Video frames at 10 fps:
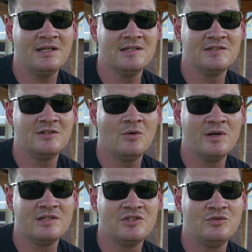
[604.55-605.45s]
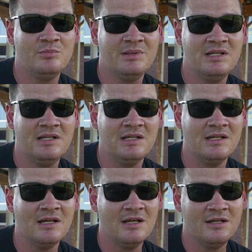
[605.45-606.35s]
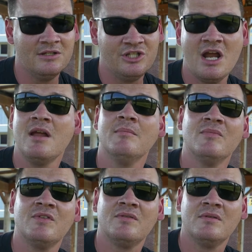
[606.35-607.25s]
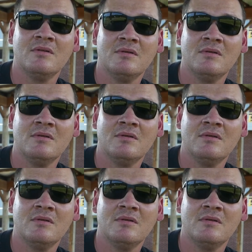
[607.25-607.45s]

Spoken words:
is going to be James.